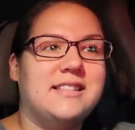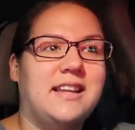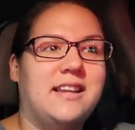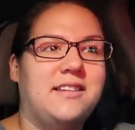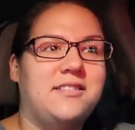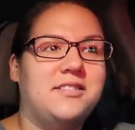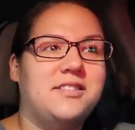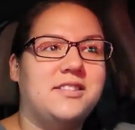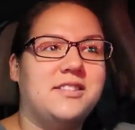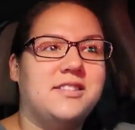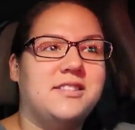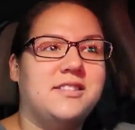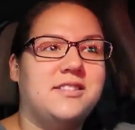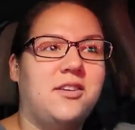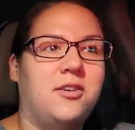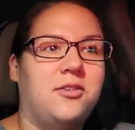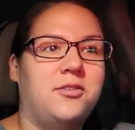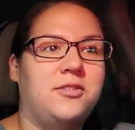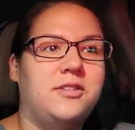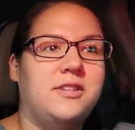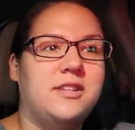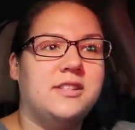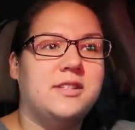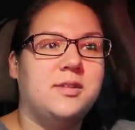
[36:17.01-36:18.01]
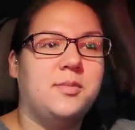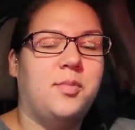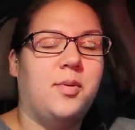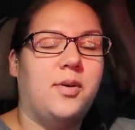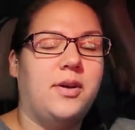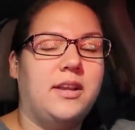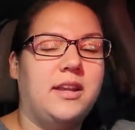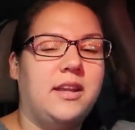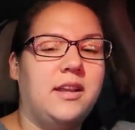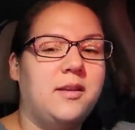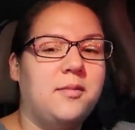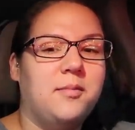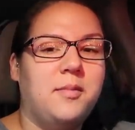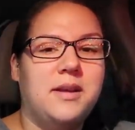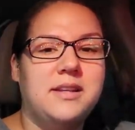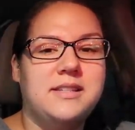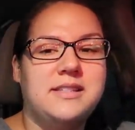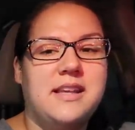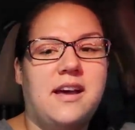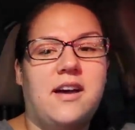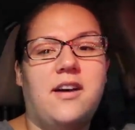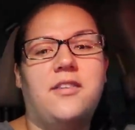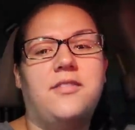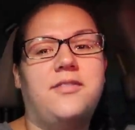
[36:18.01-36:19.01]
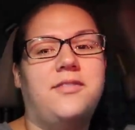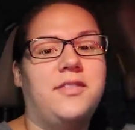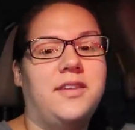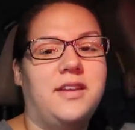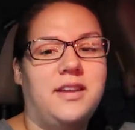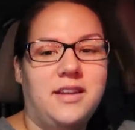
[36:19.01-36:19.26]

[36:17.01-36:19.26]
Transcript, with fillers: and I'm just so disappointed in myself.